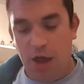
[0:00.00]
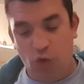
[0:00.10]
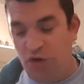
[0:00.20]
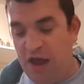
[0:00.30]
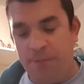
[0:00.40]
In
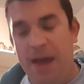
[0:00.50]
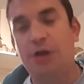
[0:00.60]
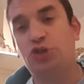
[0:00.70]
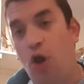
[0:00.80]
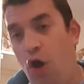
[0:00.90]
your next
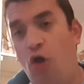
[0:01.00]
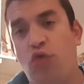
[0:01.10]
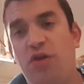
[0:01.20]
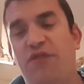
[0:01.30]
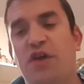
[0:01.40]
match,
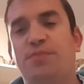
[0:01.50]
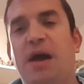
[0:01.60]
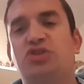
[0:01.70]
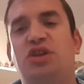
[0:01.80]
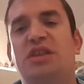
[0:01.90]
also in a fresh
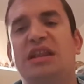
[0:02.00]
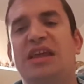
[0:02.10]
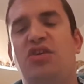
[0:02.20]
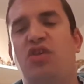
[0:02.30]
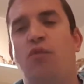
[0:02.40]
match, the
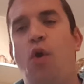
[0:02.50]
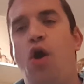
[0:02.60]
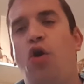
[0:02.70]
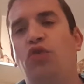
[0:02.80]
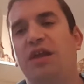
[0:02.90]
Deleters of
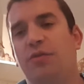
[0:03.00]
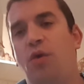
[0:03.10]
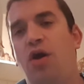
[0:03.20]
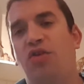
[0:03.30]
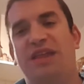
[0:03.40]

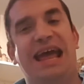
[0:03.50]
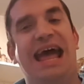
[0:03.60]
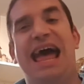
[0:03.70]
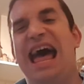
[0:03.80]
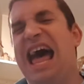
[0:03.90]
Worlds,
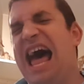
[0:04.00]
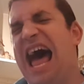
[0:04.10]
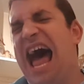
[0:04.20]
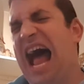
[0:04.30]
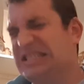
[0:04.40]

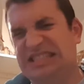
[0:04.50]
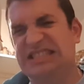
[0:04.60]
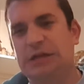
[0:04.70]
yes!